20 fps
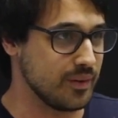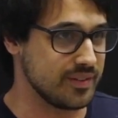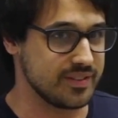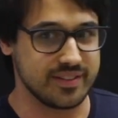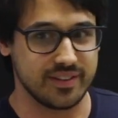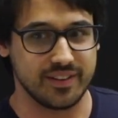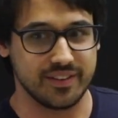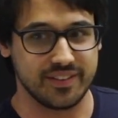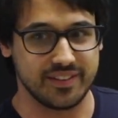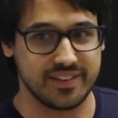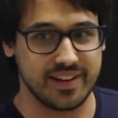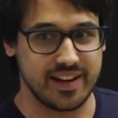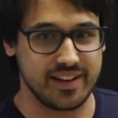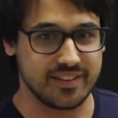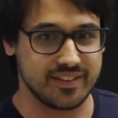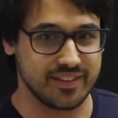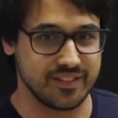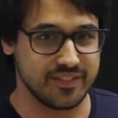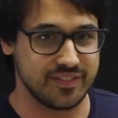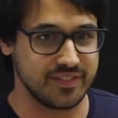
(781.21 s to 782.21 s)
still in the
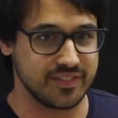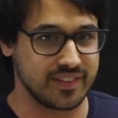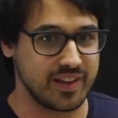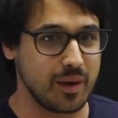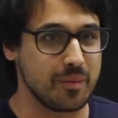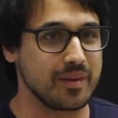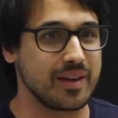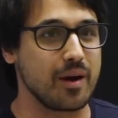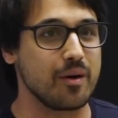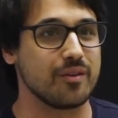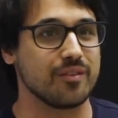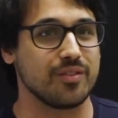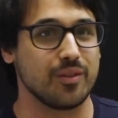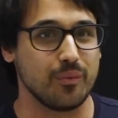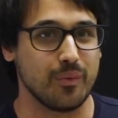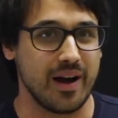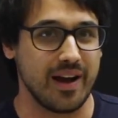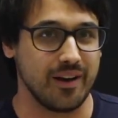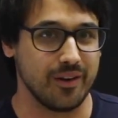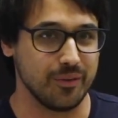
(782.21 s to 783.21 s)
days of coming out of the
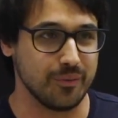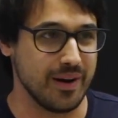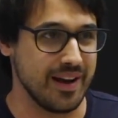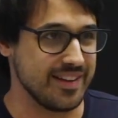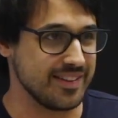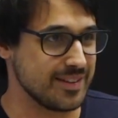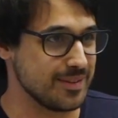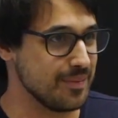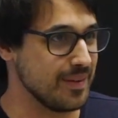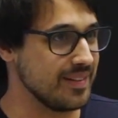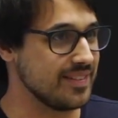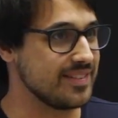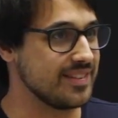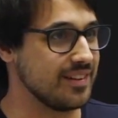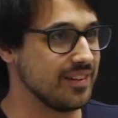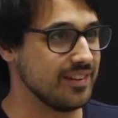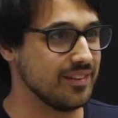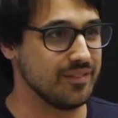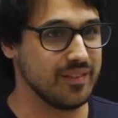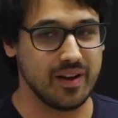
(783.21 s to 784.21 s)
Wild West, but
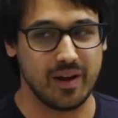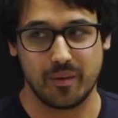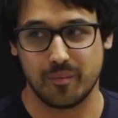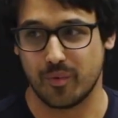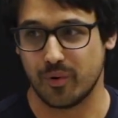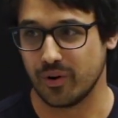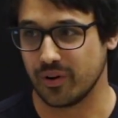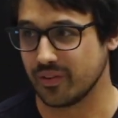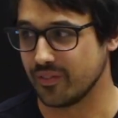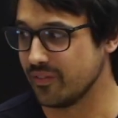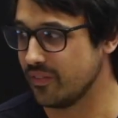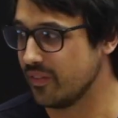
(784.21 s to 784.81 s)
still a more